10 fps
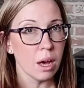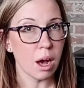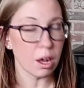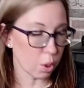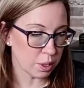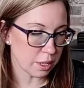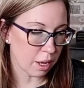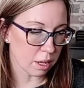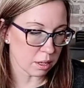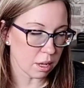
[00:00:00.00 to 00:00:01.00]

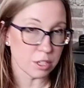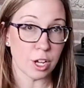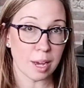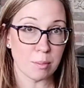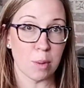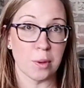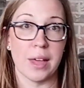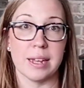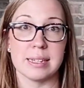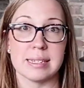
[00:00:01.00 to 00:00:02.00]
I'll talk more about
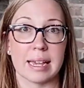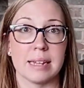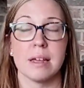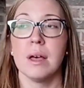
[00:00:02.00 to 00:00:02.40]
that in a second.